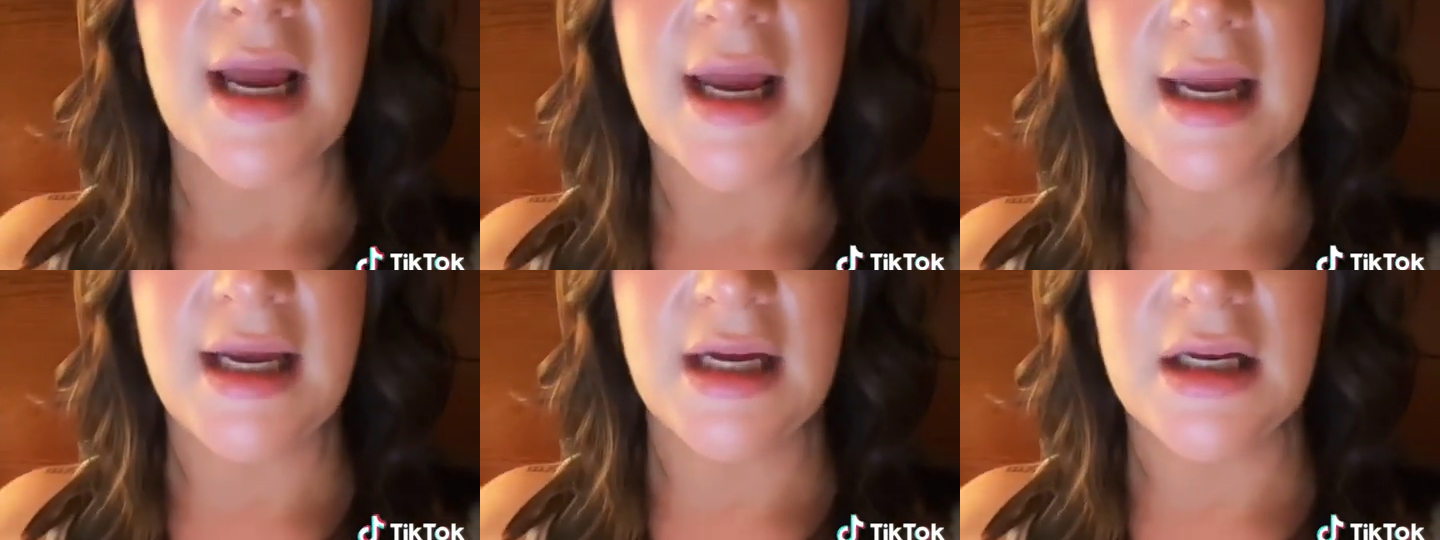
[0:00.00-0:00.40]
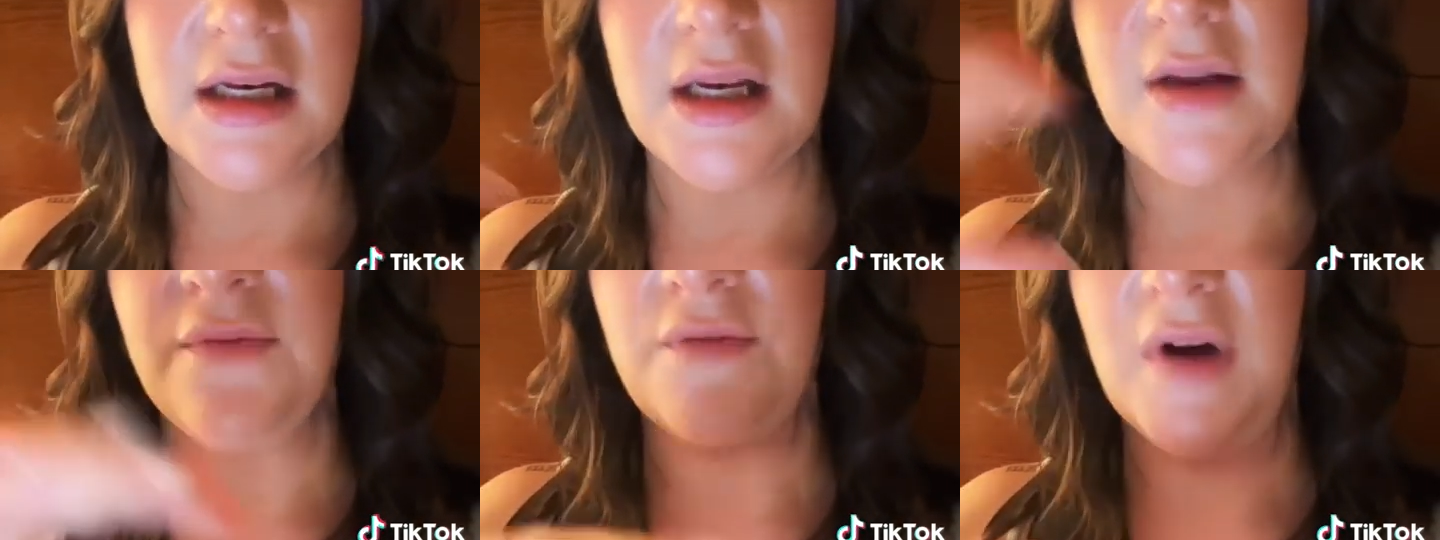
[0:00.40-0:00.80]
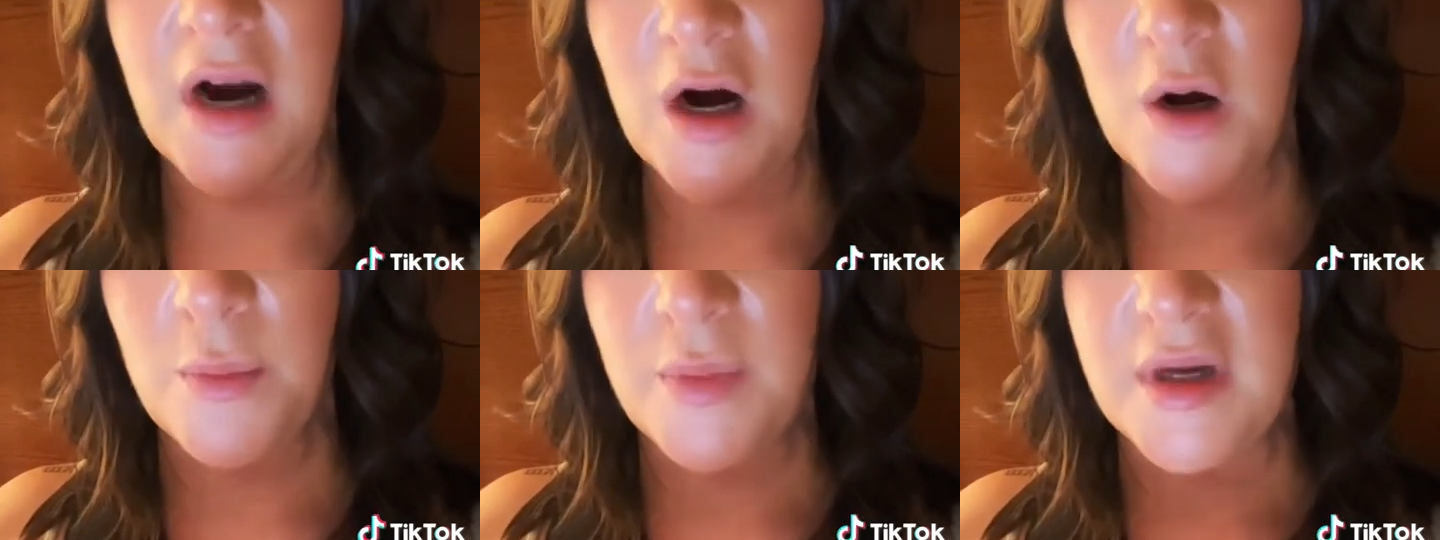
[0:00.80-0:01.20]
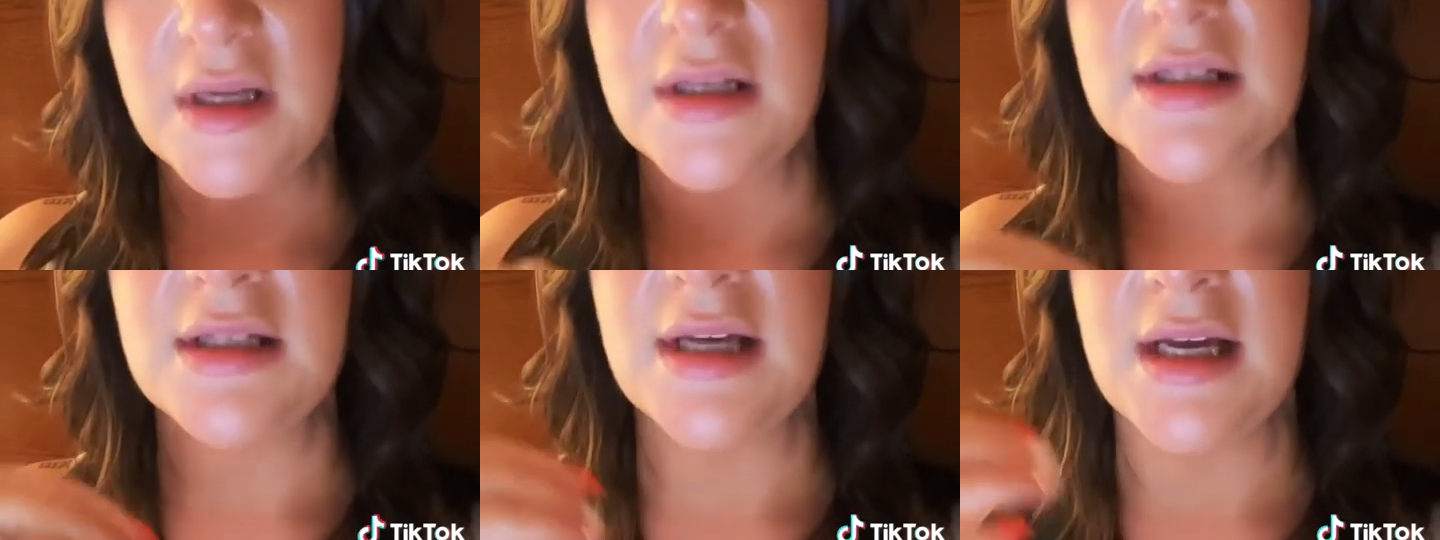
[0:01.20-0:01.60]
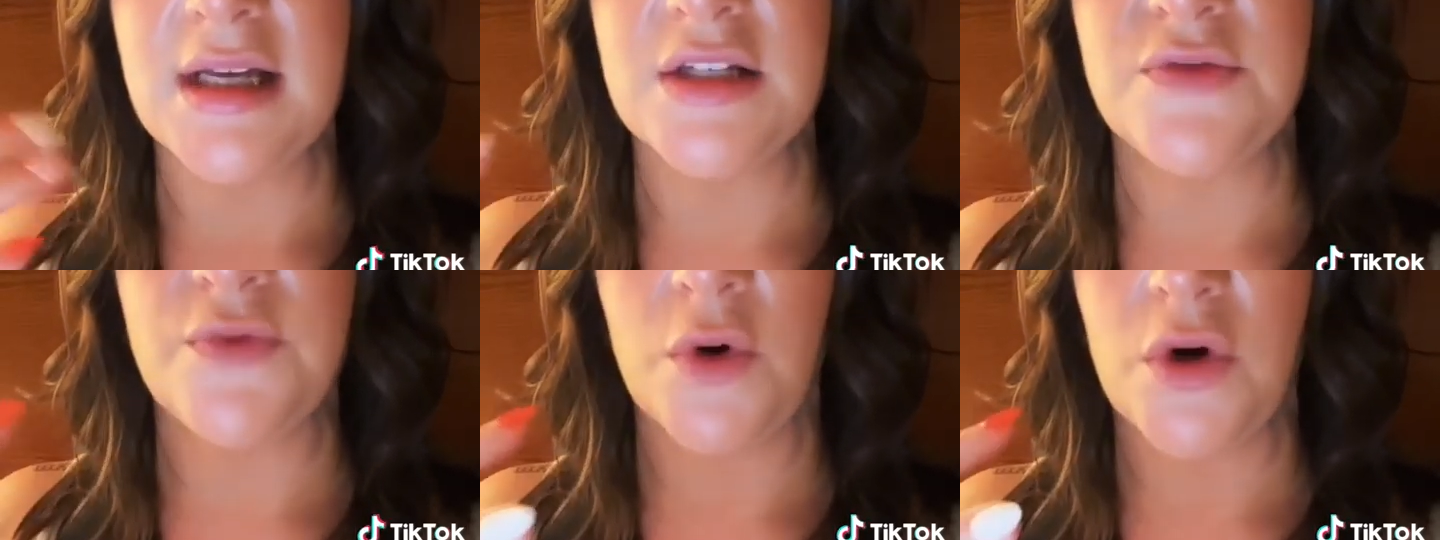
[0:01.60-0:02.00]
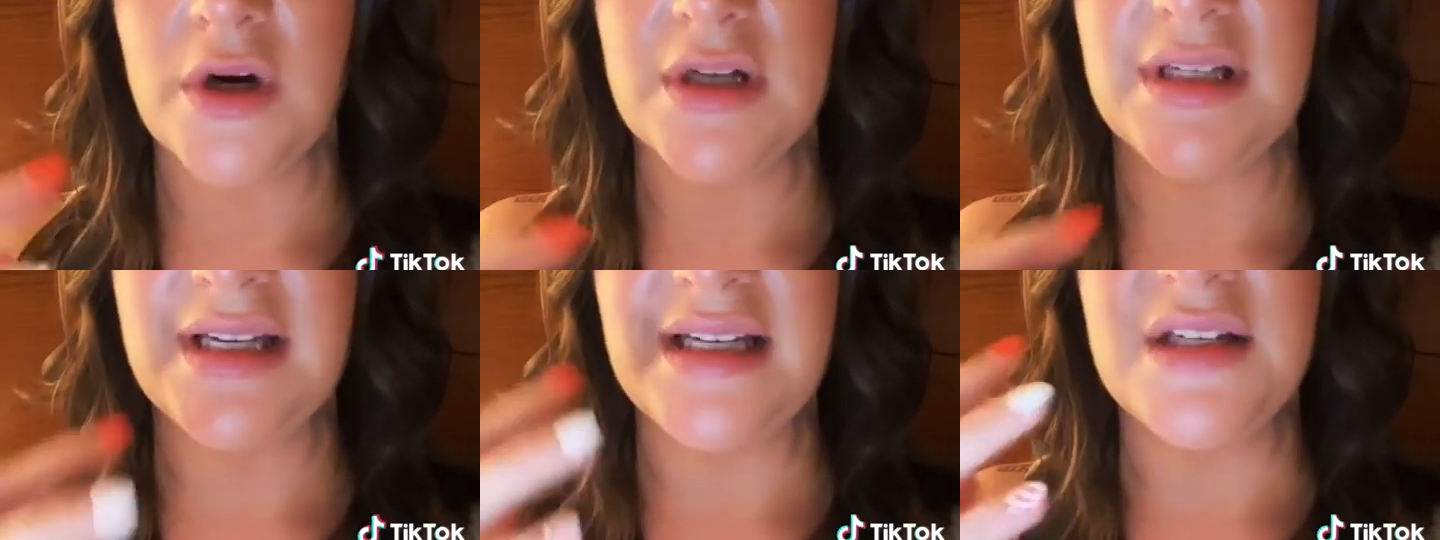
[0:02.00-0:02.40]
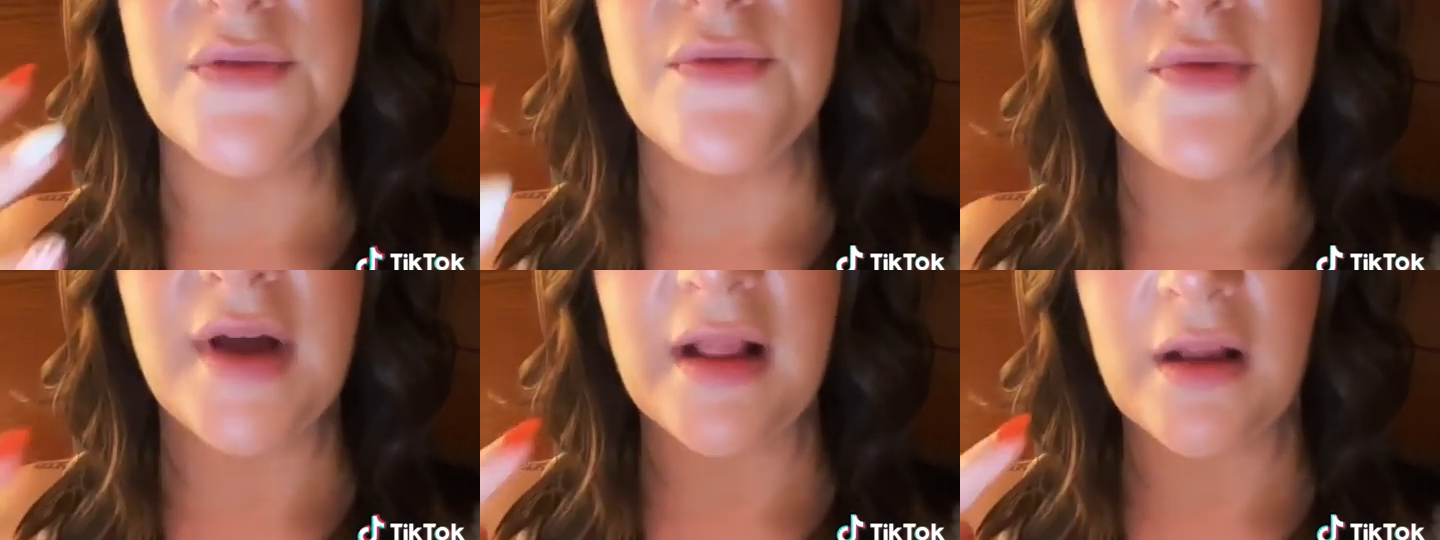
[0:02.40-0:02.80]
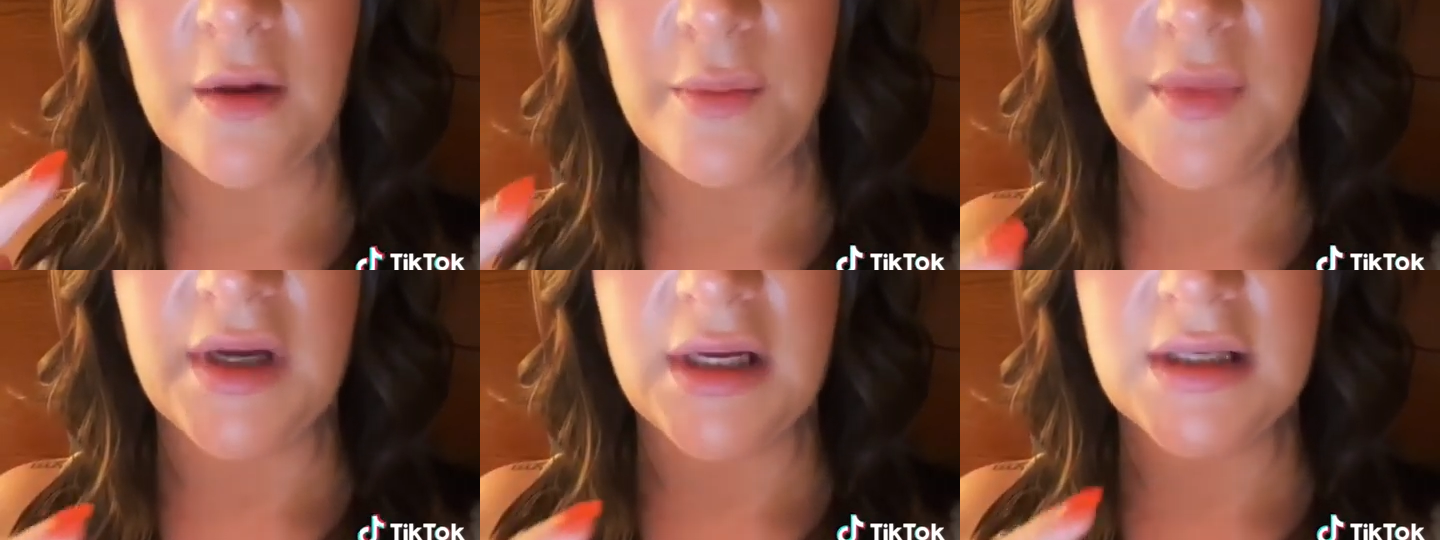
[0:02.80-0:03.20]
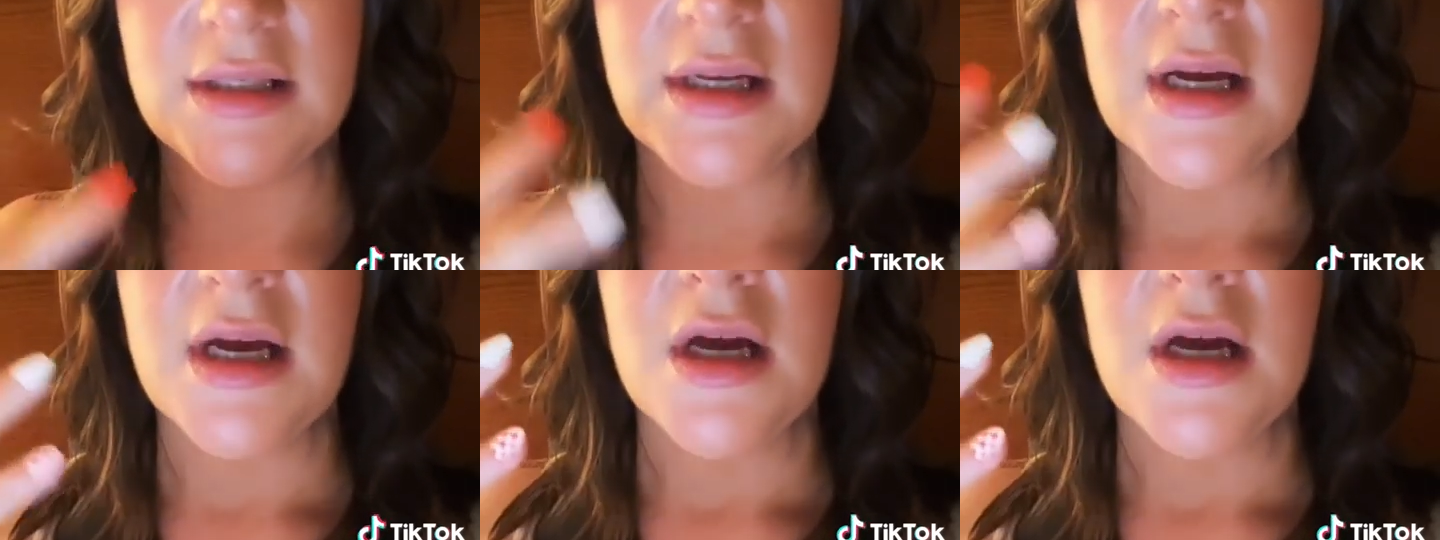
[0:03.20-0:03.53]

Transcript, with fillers: and environments as far as the development